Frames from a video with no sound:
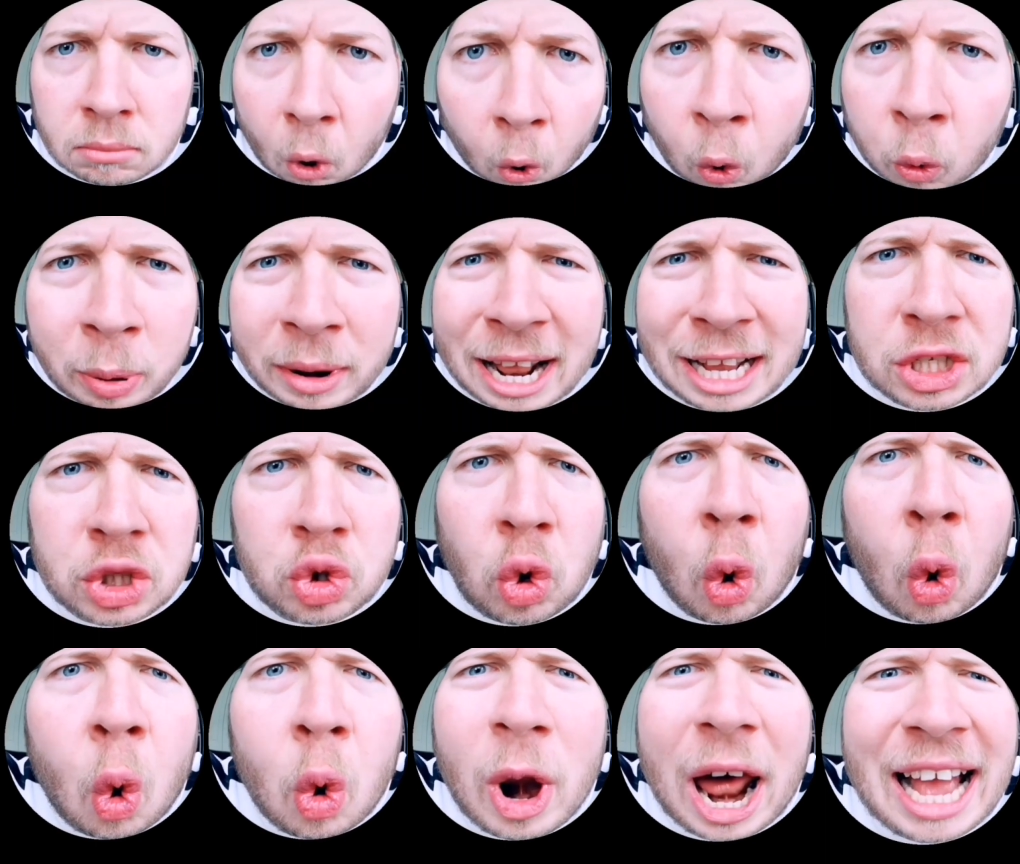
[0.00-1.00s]
Open this
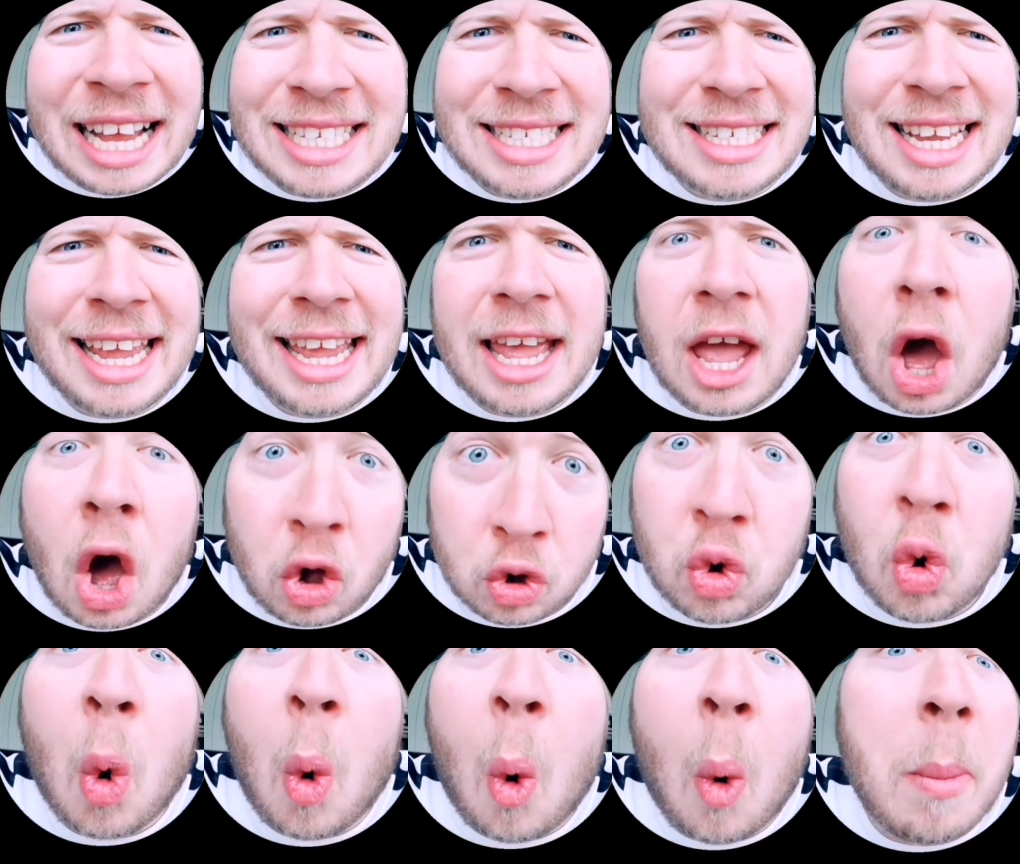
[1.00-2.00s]
door, I say,
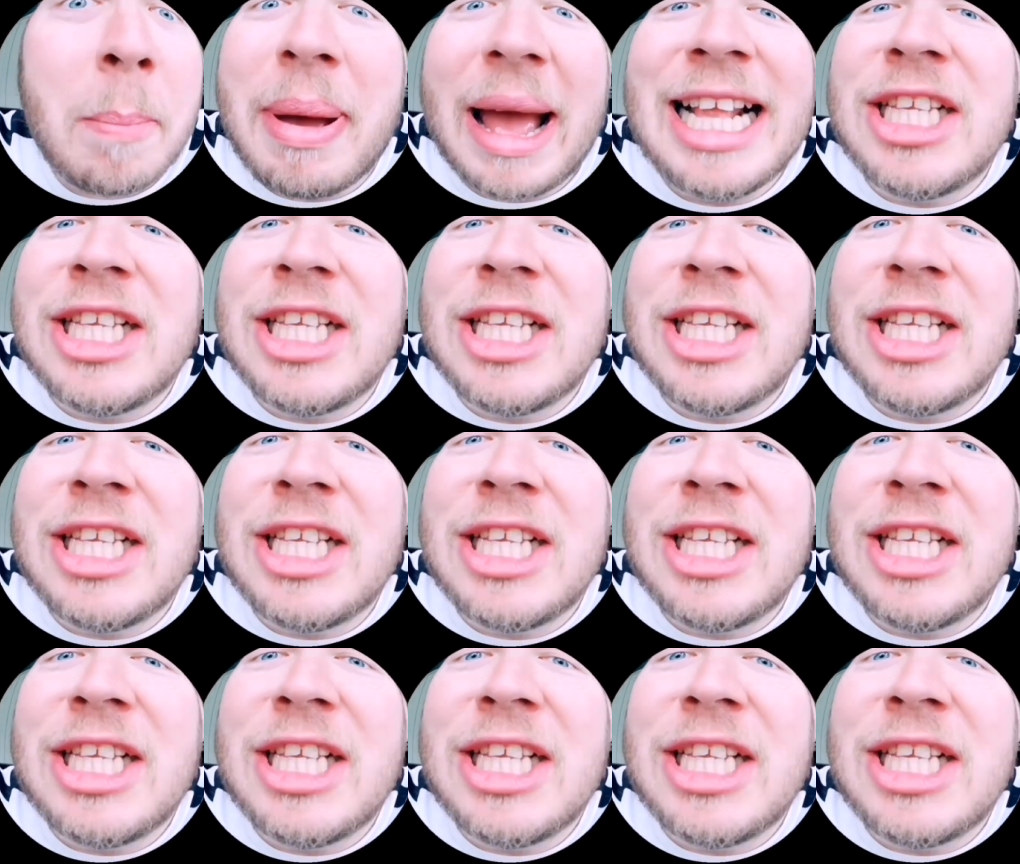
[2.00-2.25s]
you old